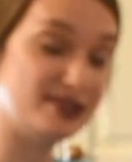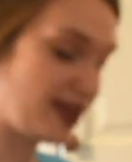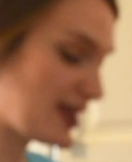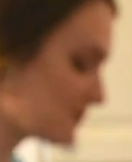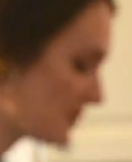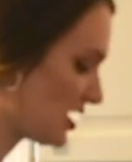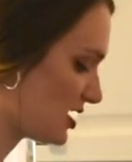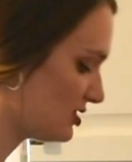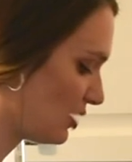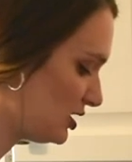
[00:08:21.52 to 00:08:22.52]
same
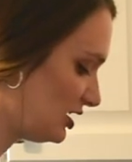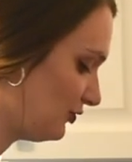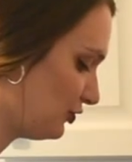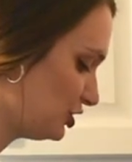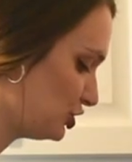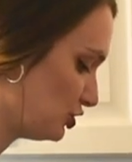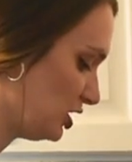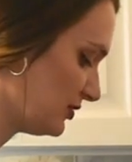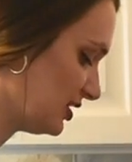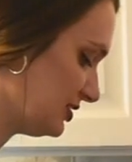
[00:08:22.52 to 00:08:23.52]
pan that we did for the
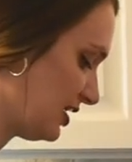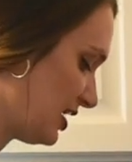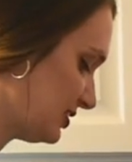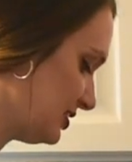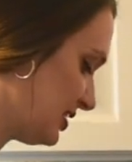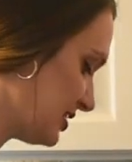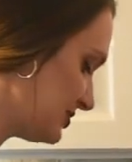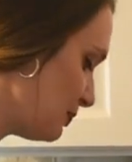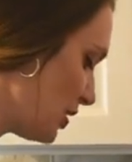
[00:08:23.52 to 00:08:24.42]
shrimp because it has the nice